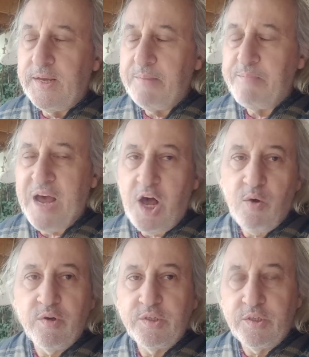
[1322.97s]

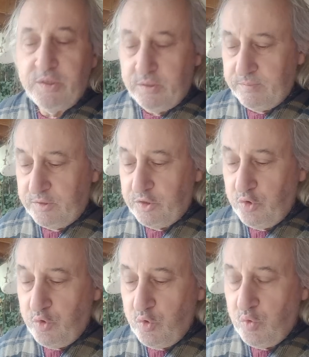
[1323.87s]
empowered
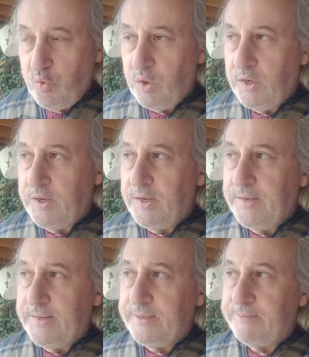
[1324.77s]
to
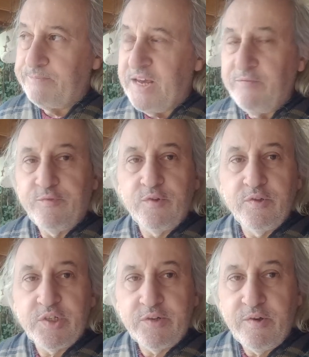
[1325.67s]

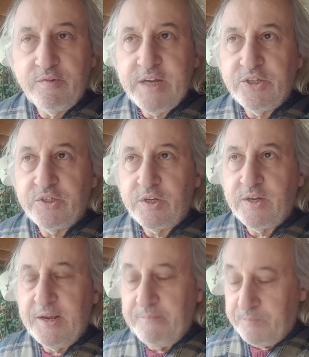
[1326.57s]
influence their own
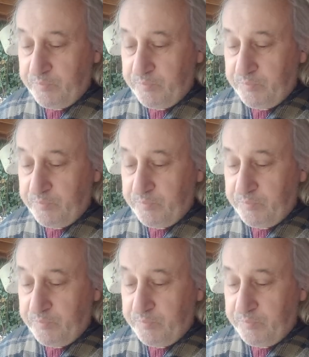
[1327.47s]
destiny,